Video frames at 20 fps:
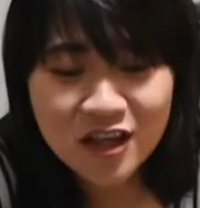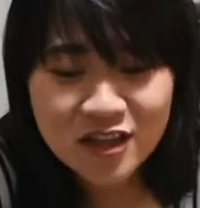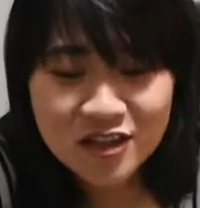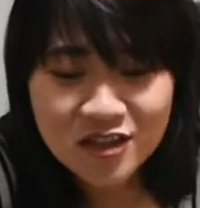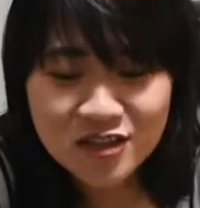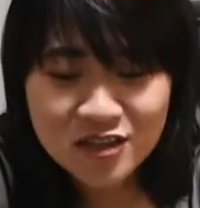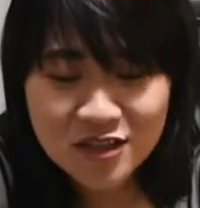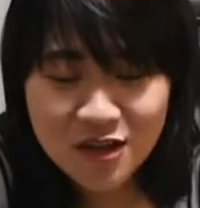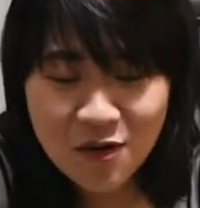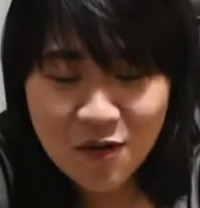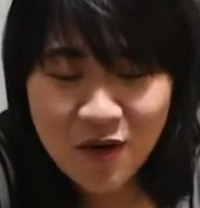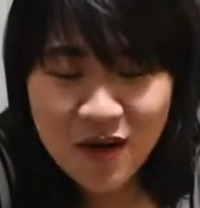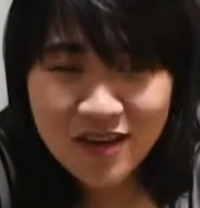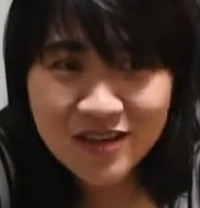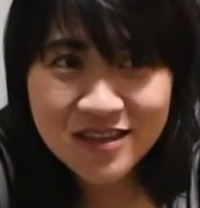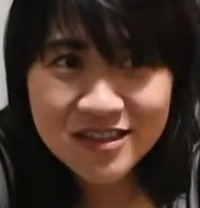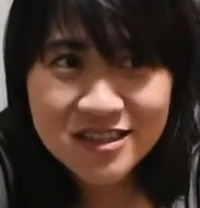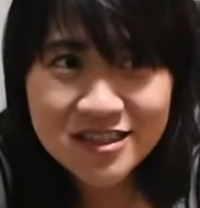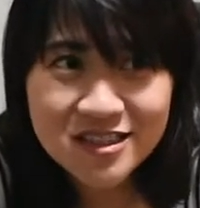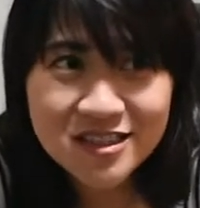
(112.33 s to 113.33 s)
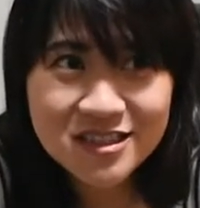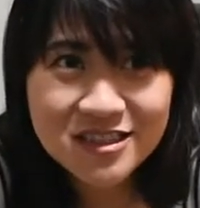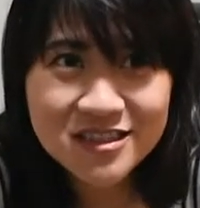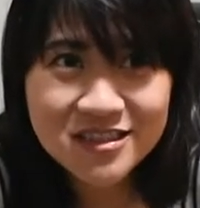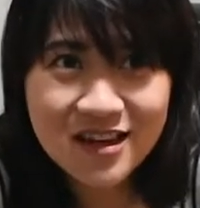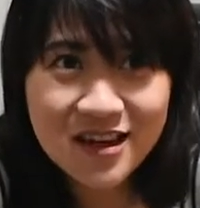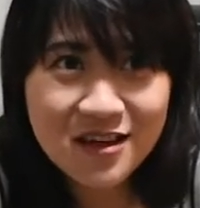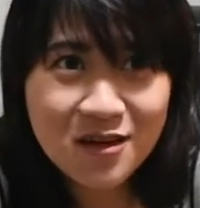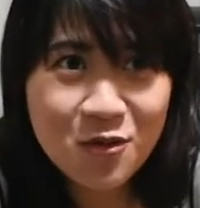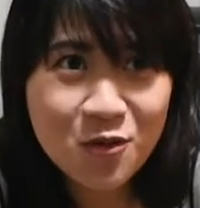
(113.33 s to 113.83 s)
So I just
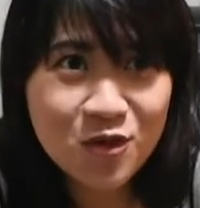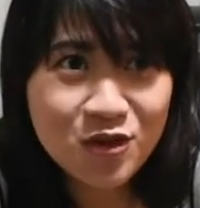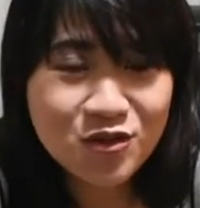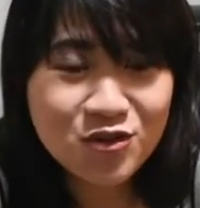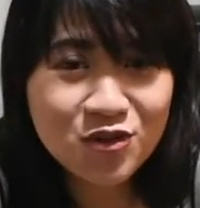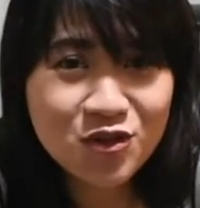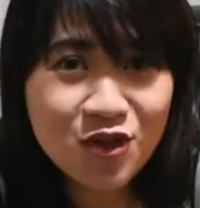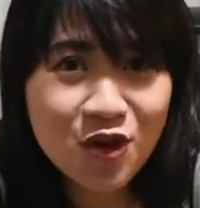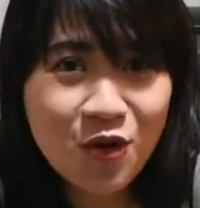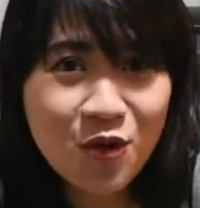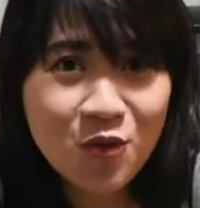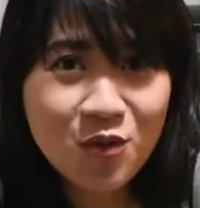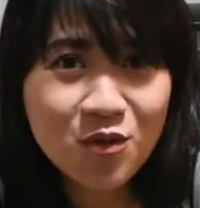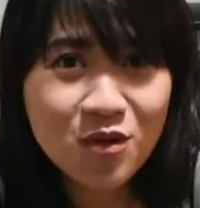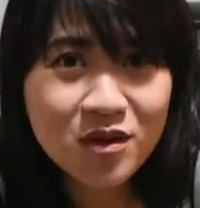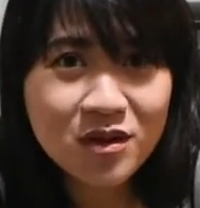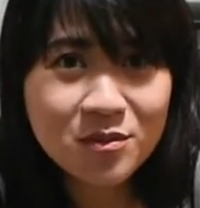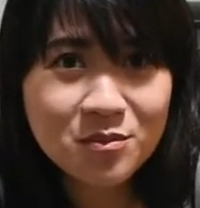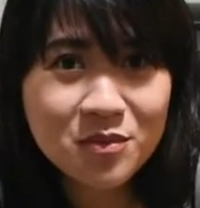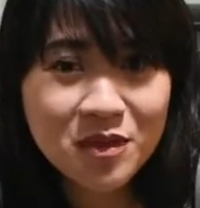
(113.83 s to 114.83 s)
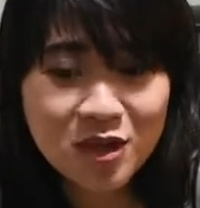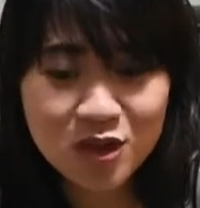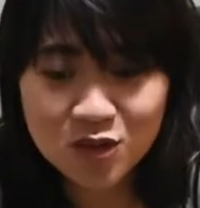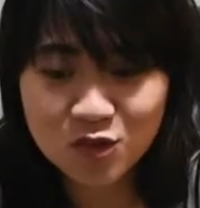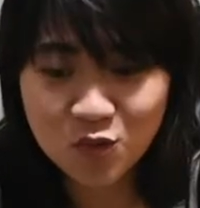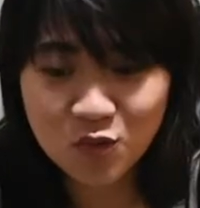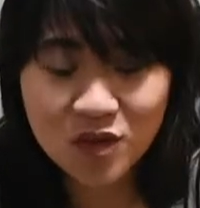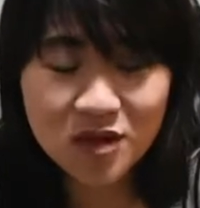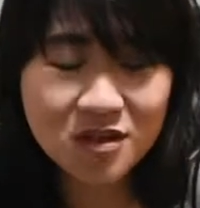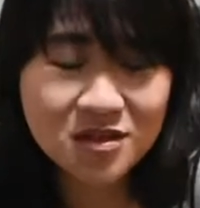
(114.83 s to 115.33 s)
kind of want to know, because
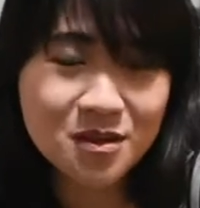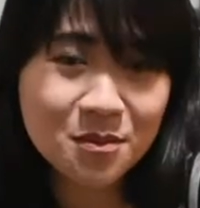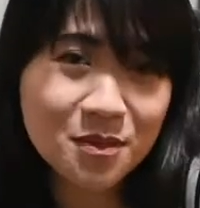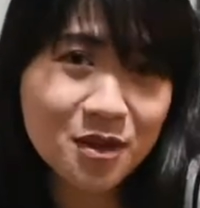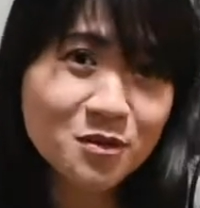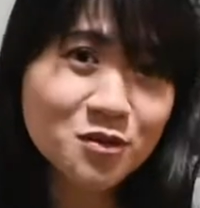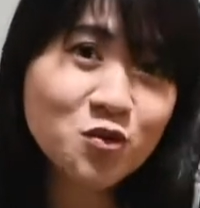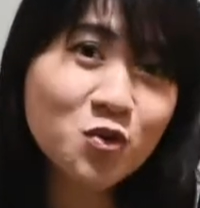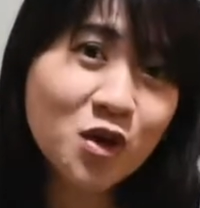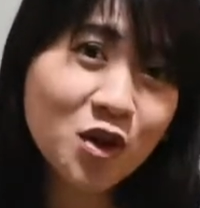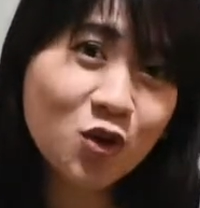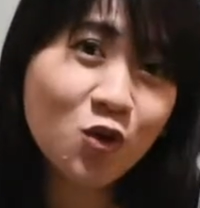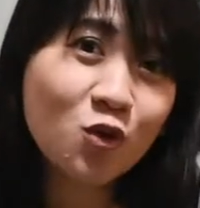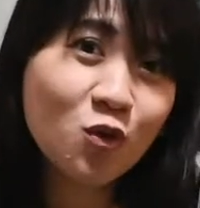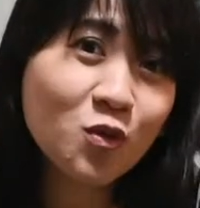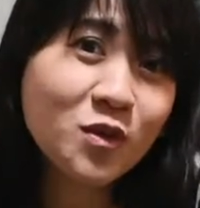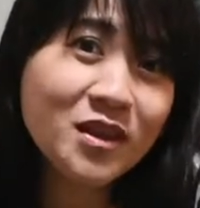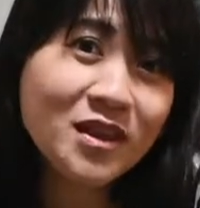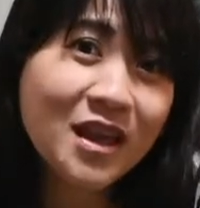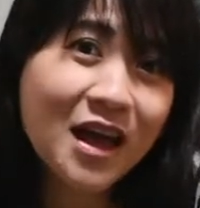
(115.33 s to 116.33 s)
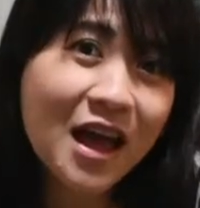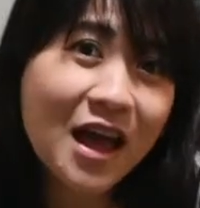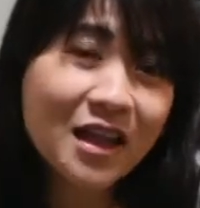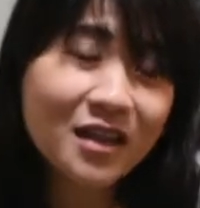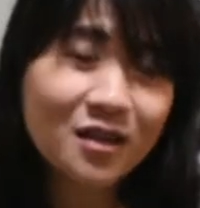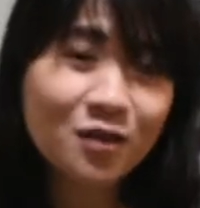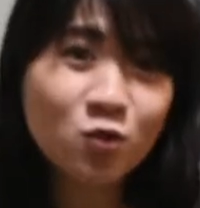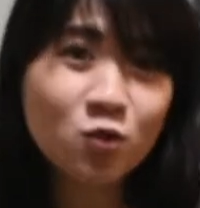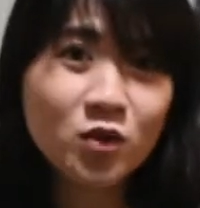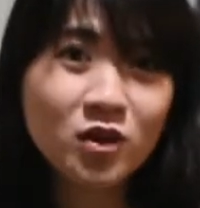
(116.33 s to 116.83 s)
sometimes we cook with that
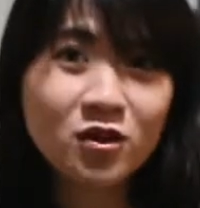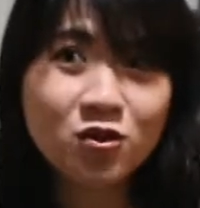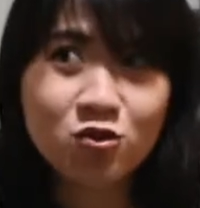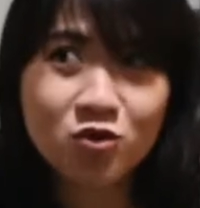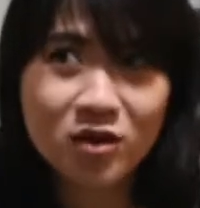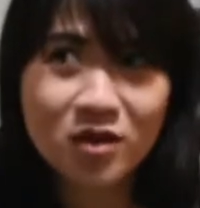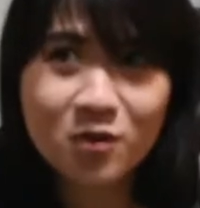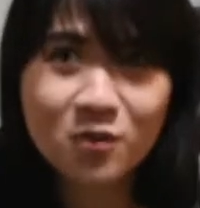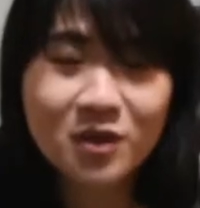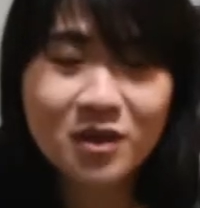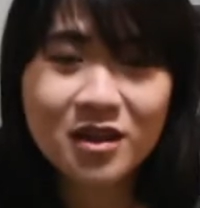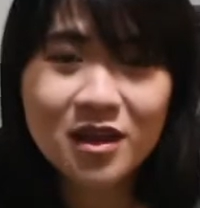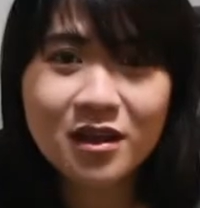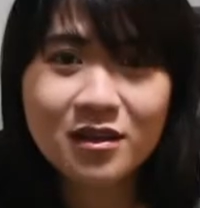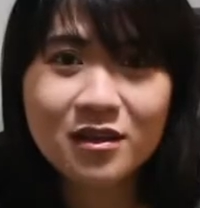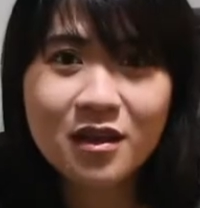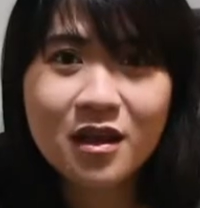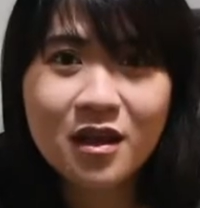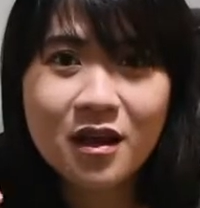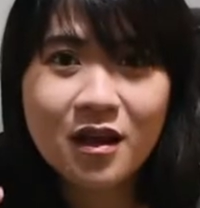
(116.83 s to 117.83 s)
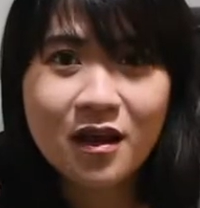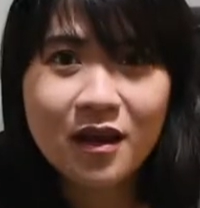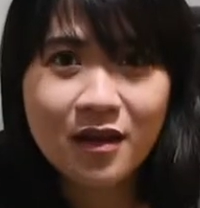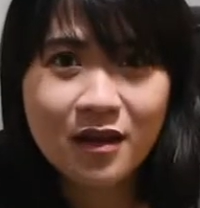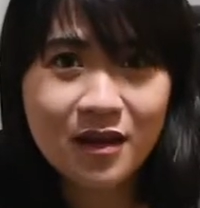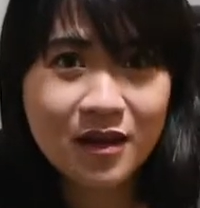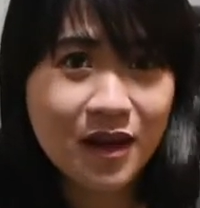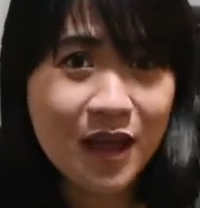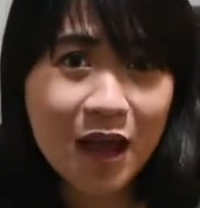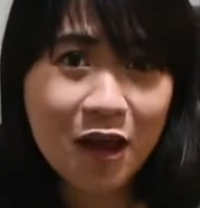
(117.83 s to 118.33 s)
and we drink with that
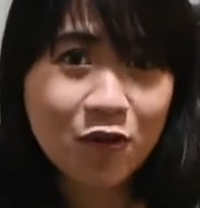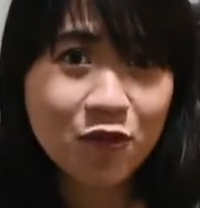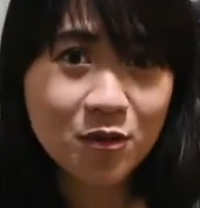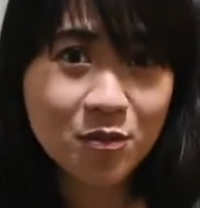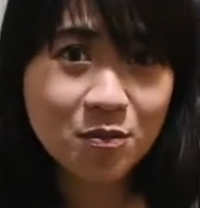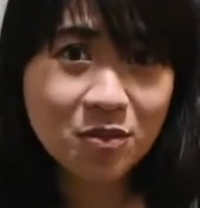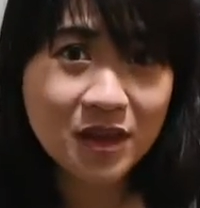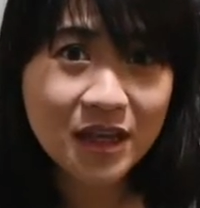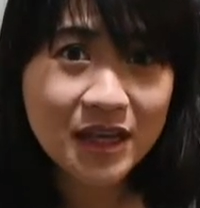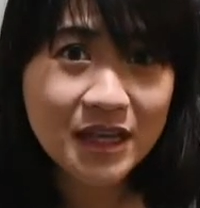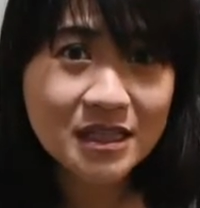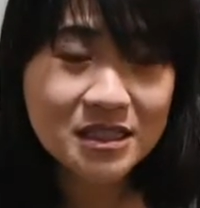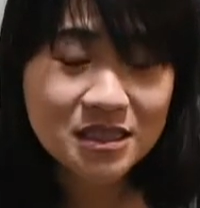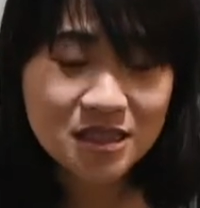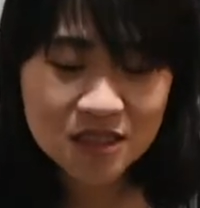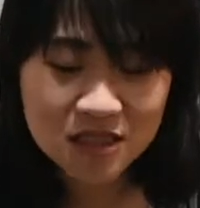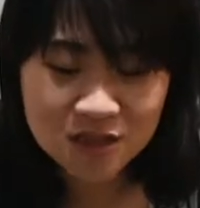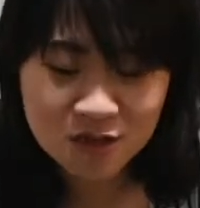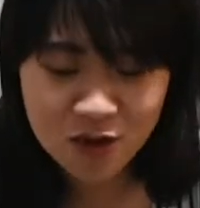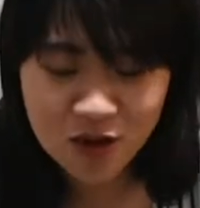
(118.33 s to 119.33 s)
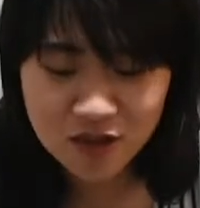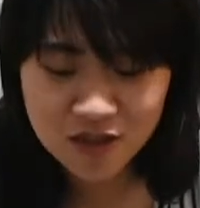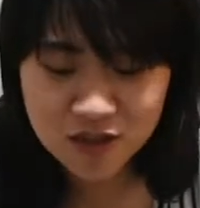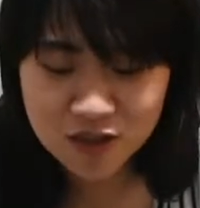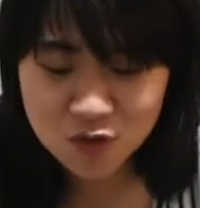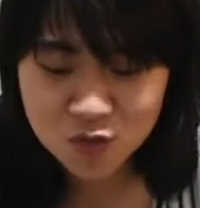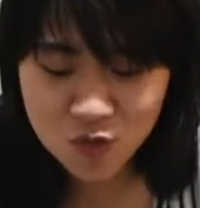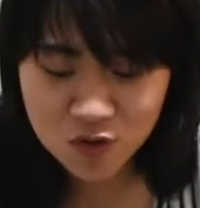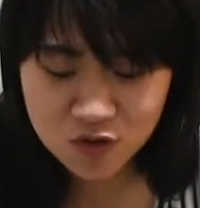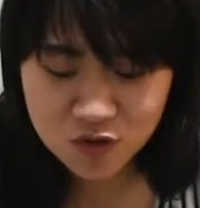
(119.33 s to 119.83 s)
in every place. So I
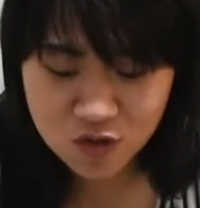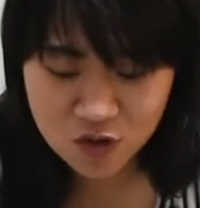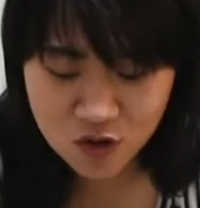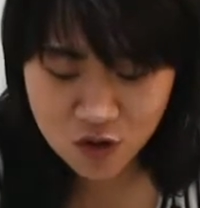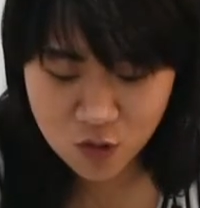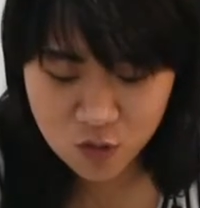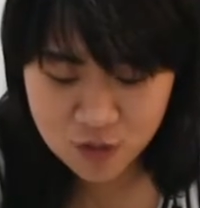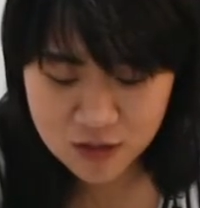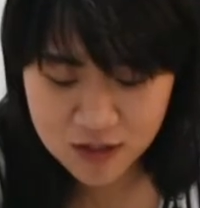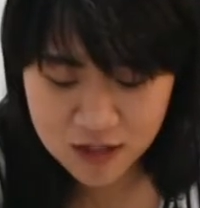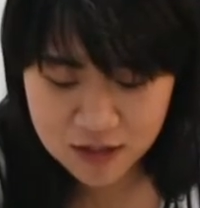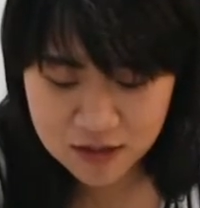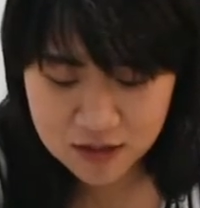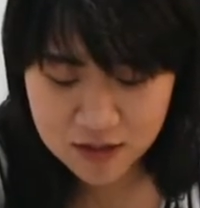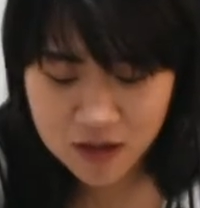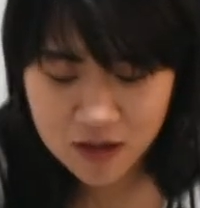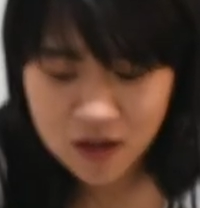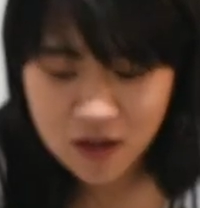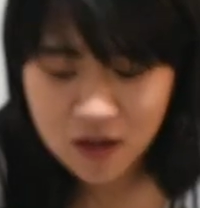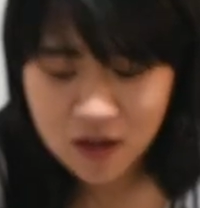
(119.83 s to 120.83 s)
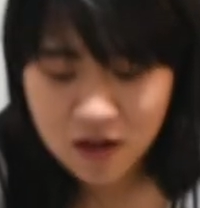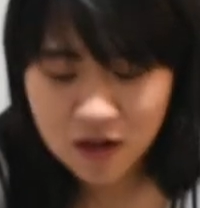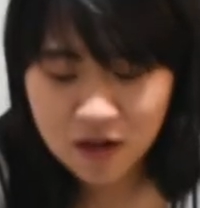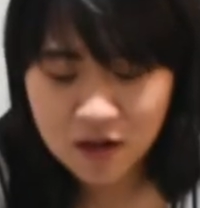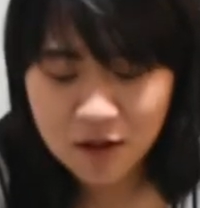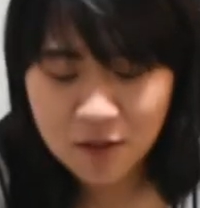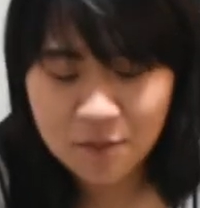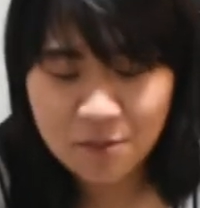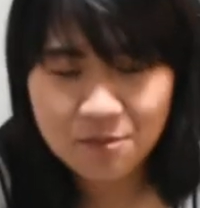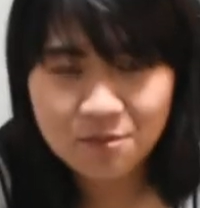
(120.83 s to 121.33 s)
just want to know that
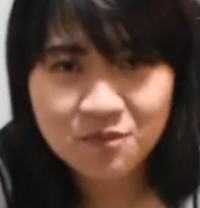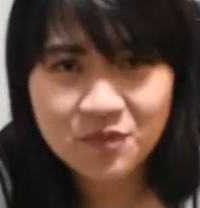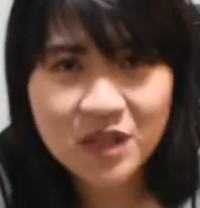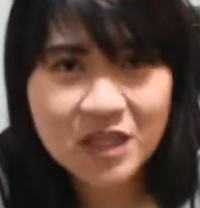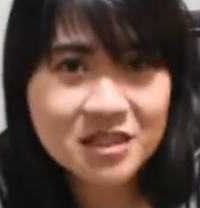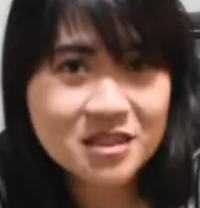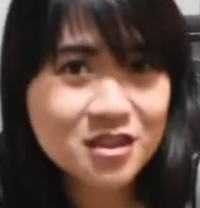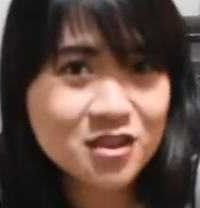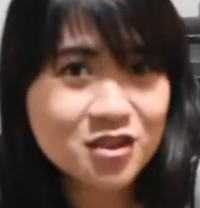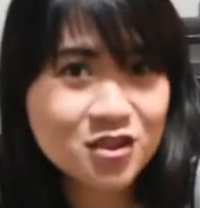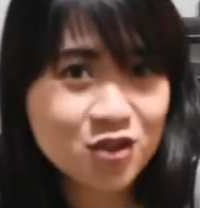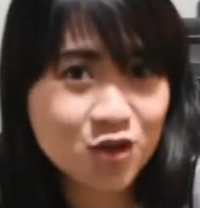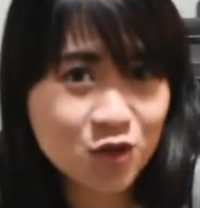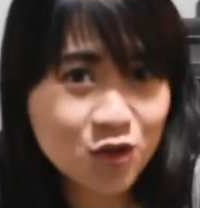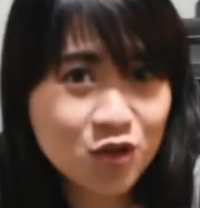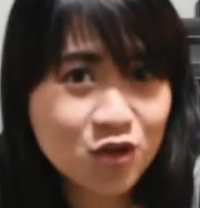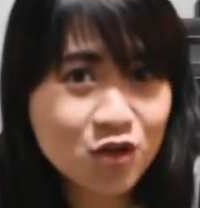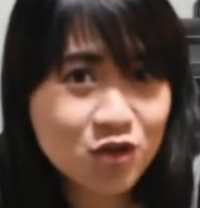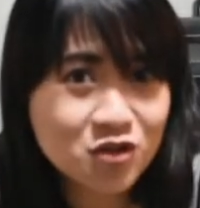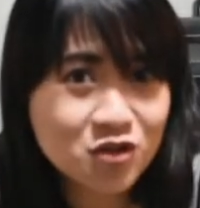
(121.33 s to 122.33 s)
is this good or